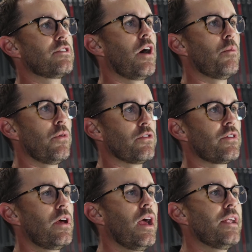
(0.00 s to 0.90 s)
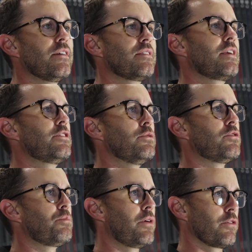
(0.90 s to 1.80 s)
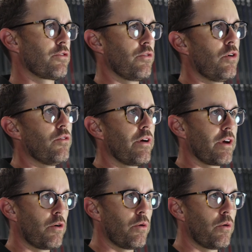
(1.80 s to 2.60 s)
and tumbles and doesn't get to its purest roll very